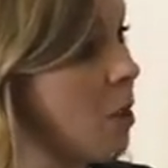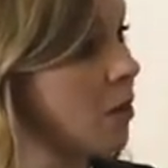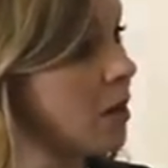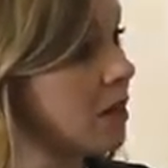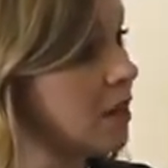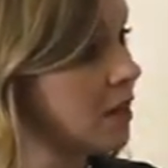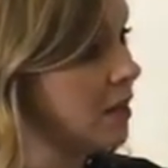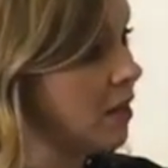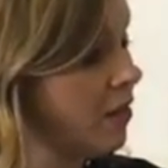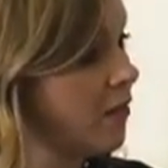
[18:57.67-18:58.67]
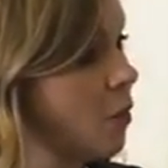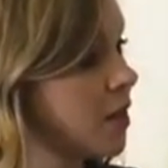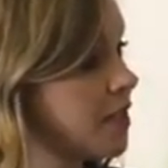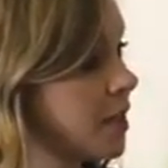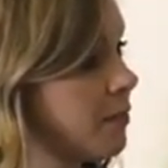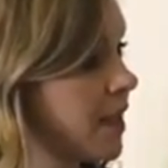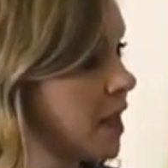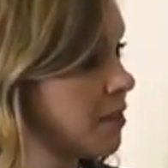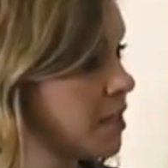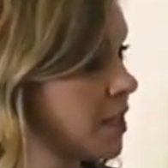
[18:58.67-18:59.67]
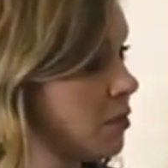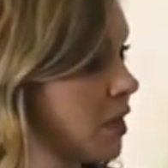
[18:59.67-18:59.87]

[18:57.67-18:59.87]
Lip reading: hour for something else that you